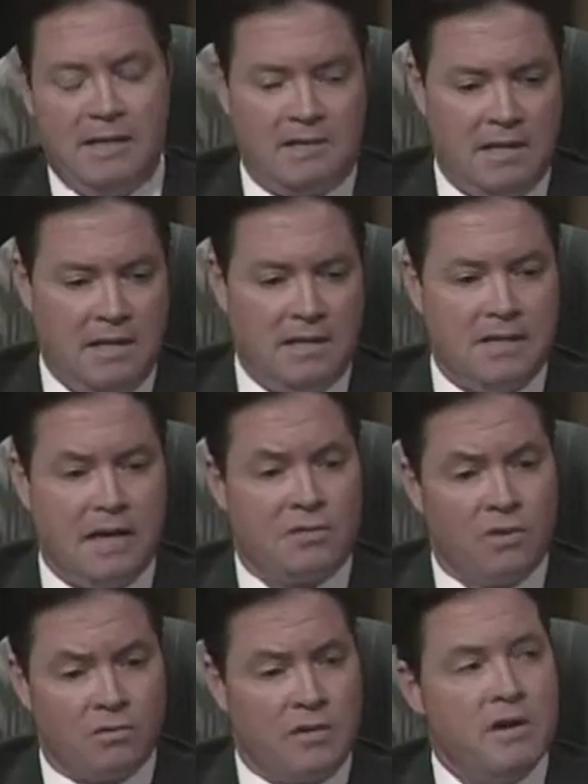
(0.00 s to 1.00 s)
these as
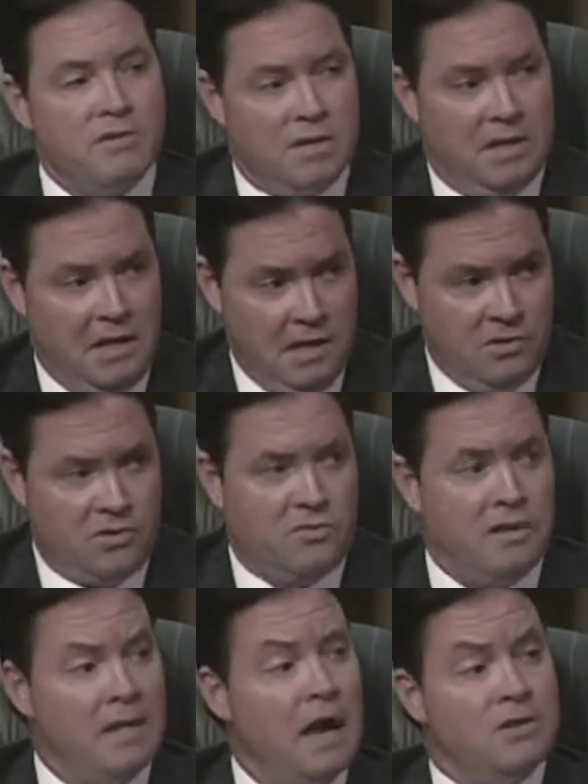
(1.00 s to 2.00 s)
careers in an
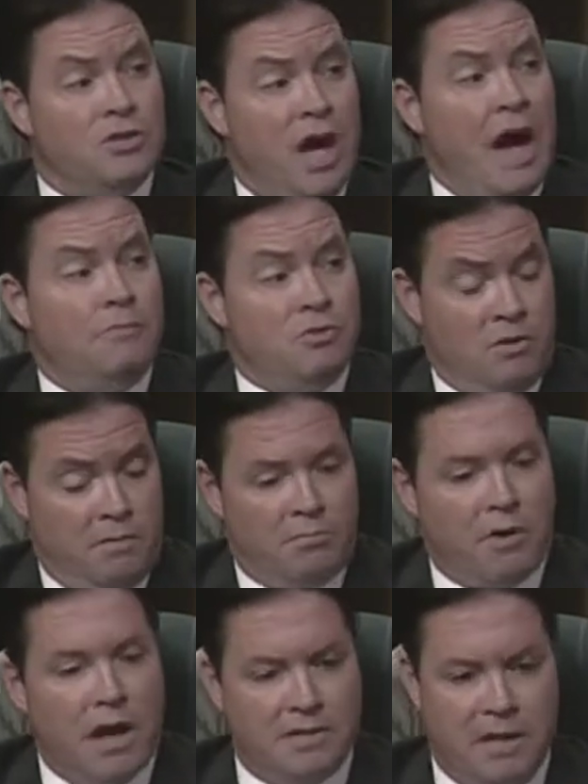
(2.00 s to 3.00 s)
industry, not jobs on a
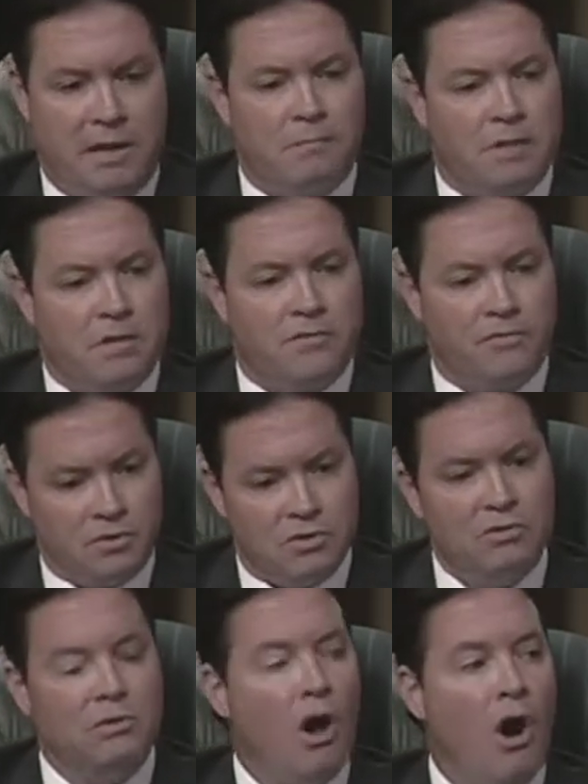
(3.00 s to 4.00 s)
project, because for
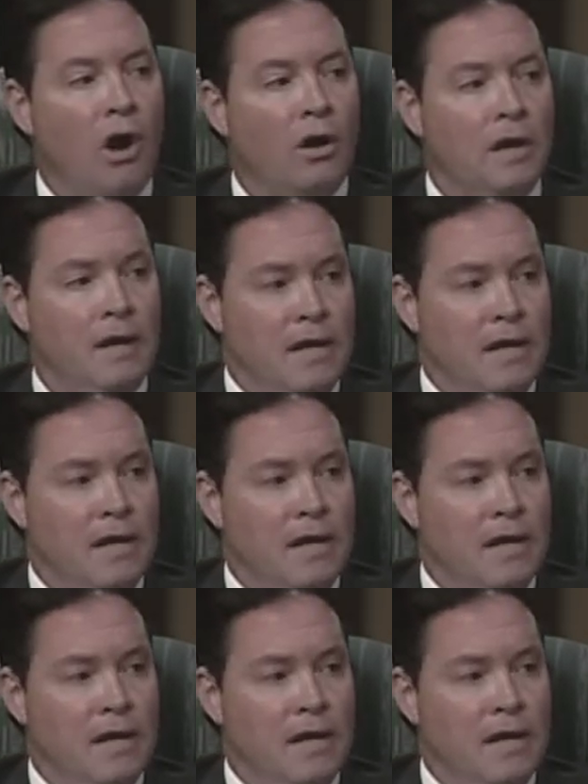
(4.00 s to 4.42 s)
too long,